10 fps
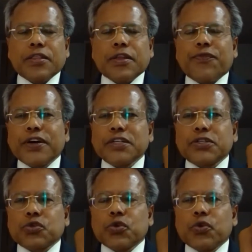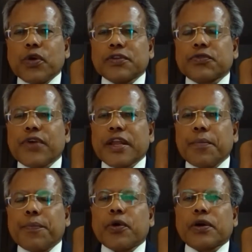The first two was very
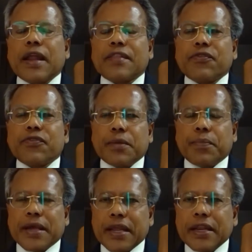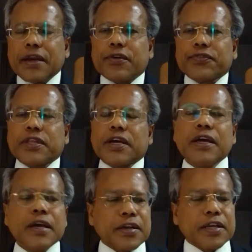important at the very beginning of
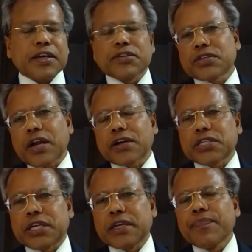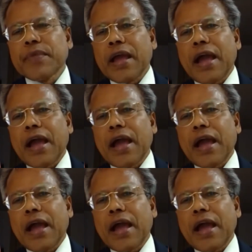the reconstruction